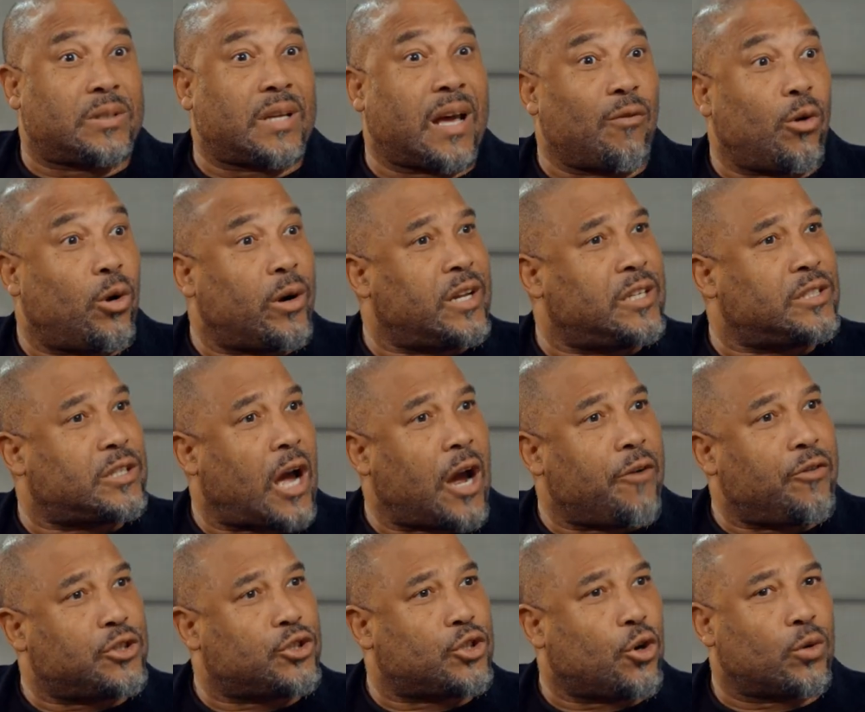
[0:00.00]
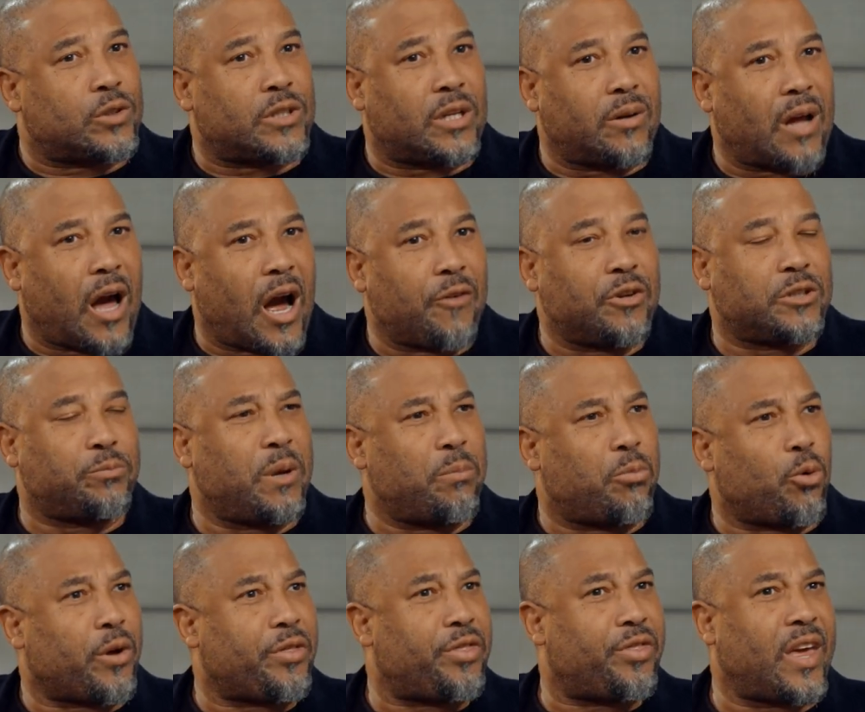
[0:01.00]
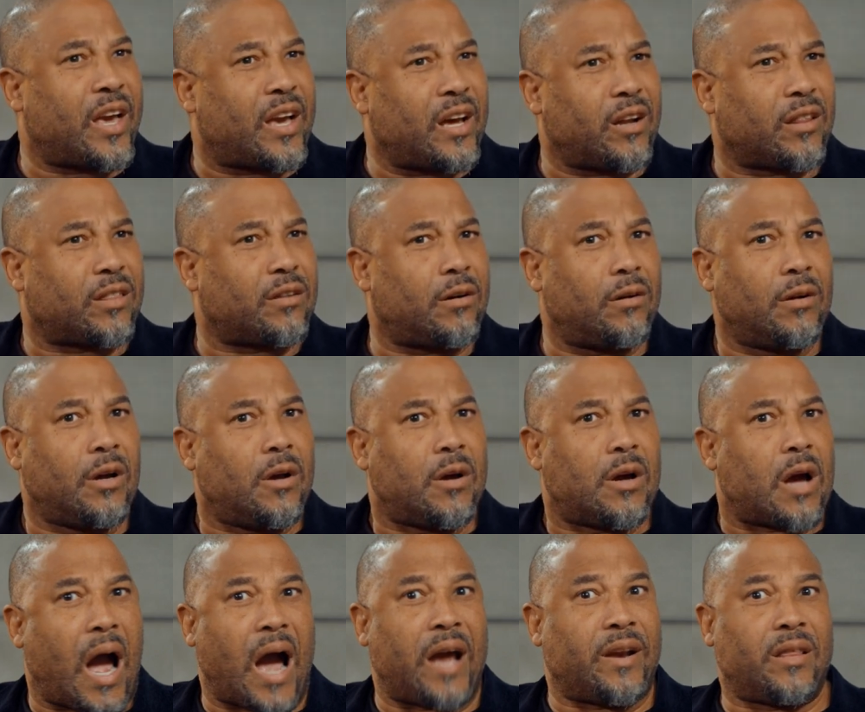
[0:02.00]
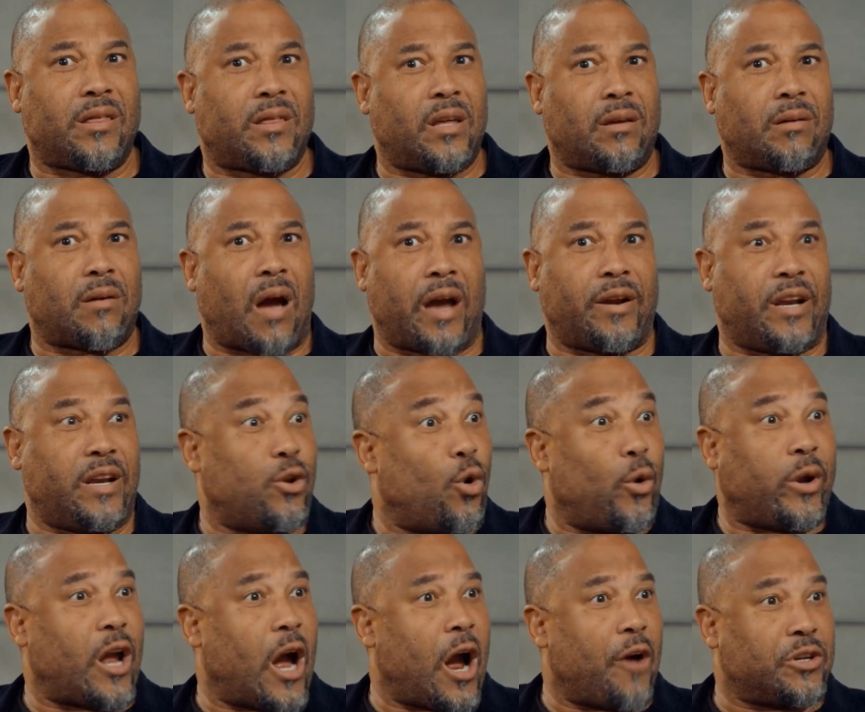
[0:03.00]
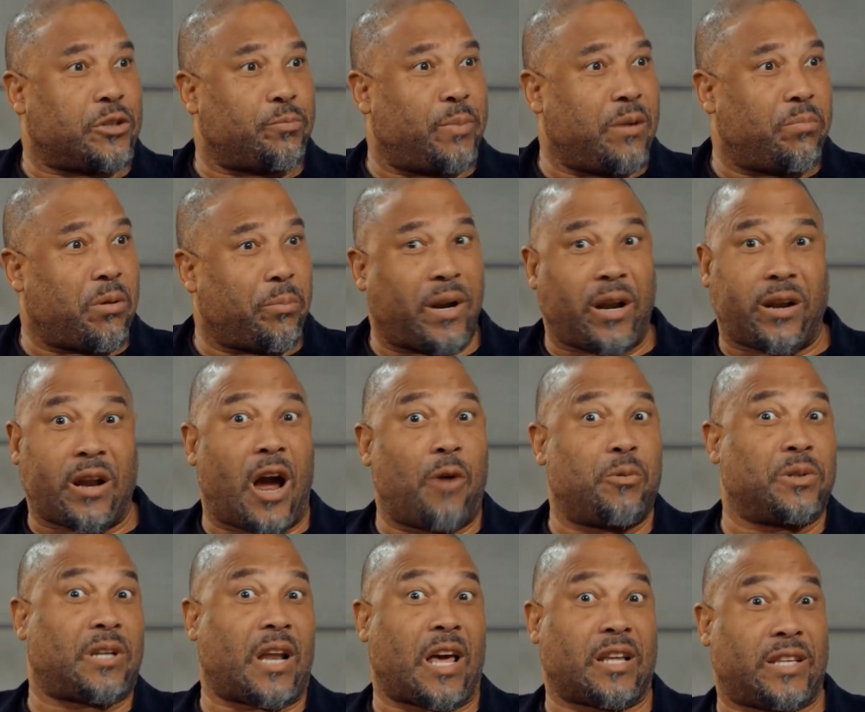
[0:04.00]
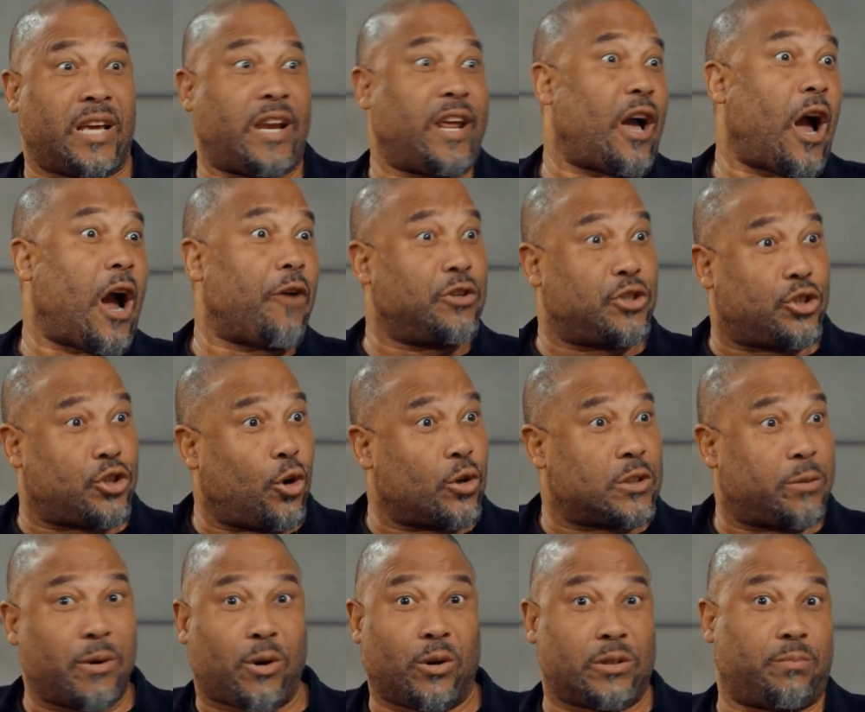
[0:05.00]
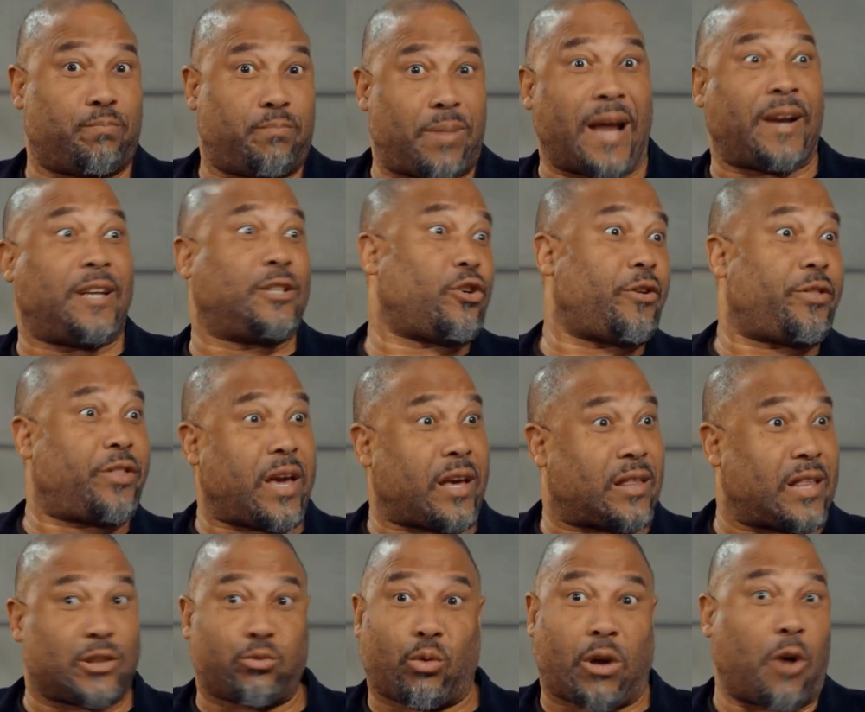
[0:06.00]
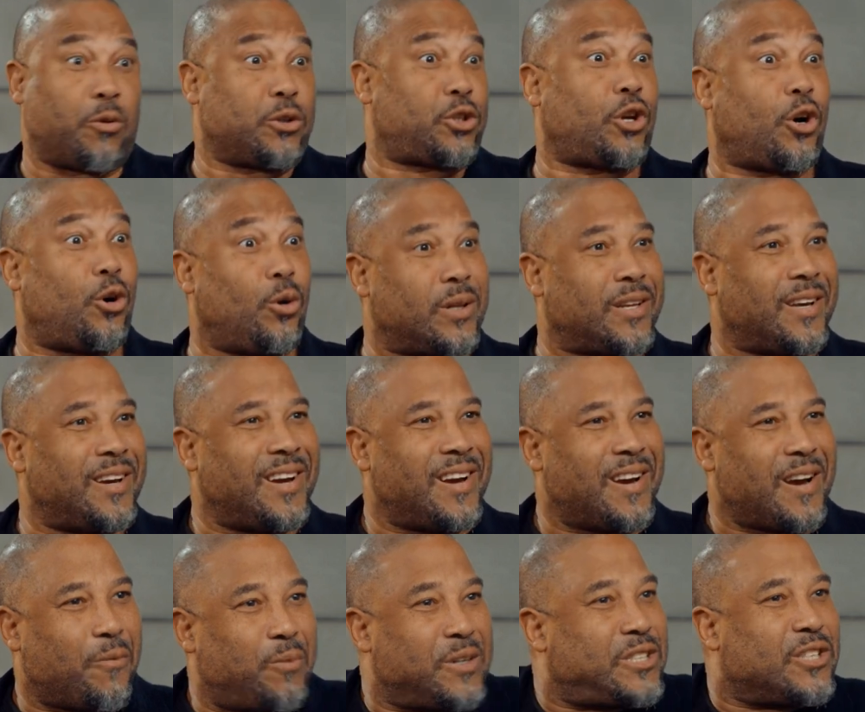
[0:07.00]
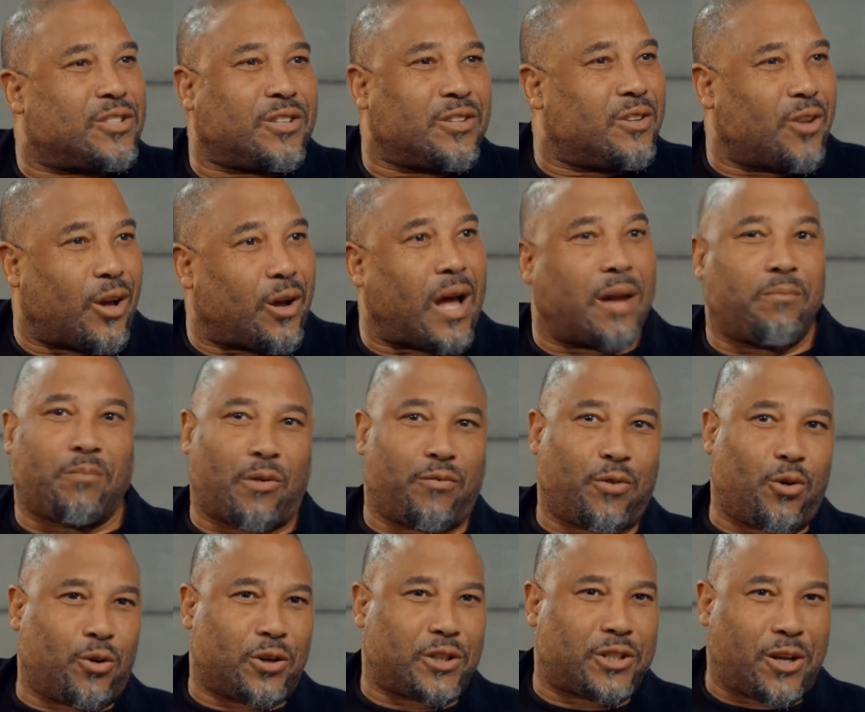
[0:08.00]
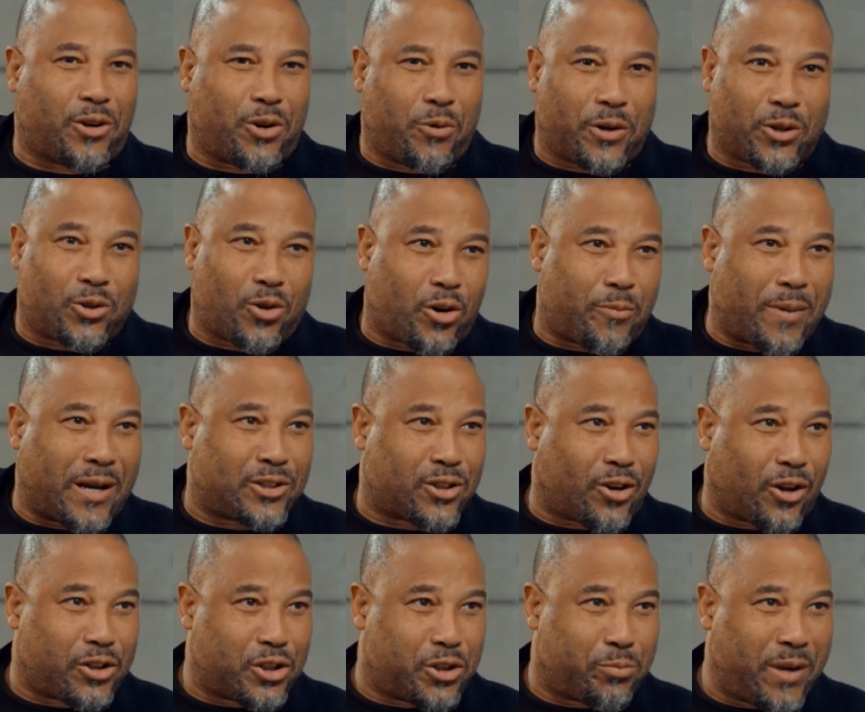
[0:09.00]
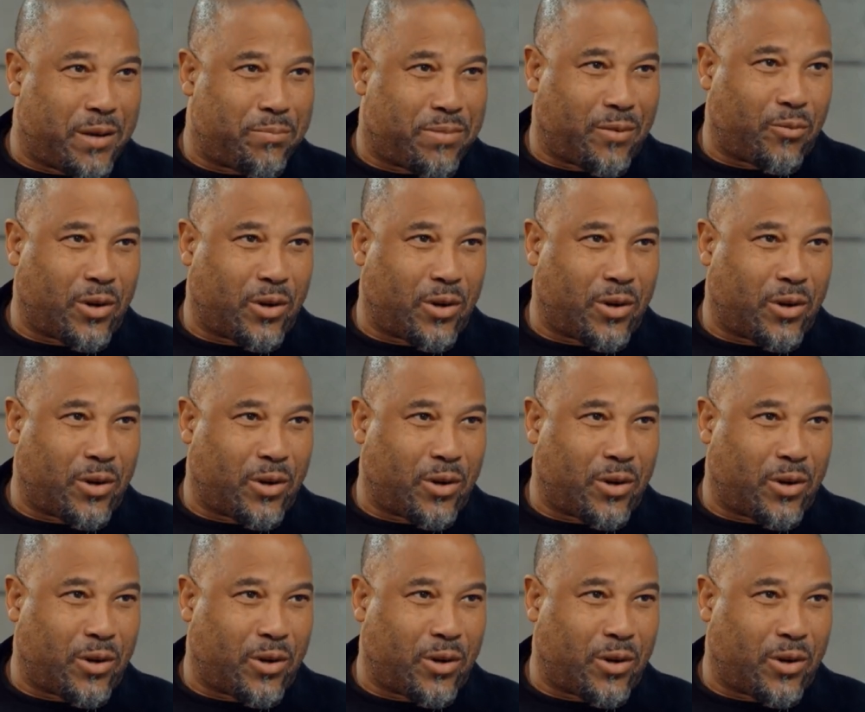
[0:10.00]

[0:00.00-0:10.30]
to have all of these Irish jokes, and Irish people were thick, and I thought, I didn't know any Irish people, but then I was like telling Irish jokes because patties are thick. That's what I was told, which is not, and of course, I don't want to talk about Scottish people. And